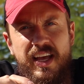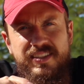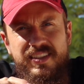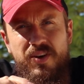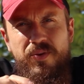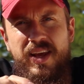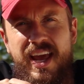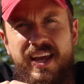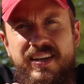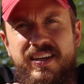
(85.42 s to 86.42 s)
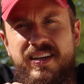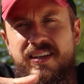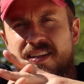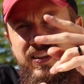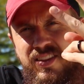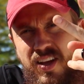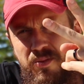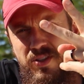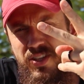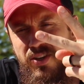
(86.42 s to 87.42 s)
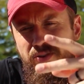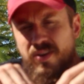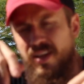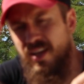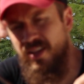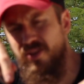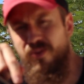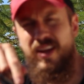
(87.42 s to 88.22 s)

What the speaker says: Next thing we hate, number 2. The